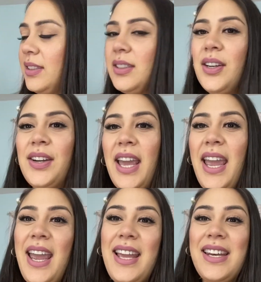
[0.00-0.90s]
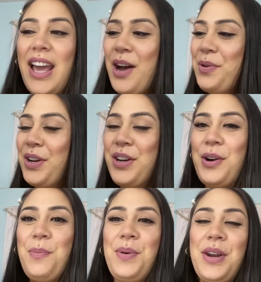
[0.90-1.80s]
Okay, now we're gonna
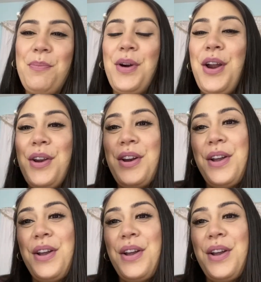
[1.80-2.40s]
open up our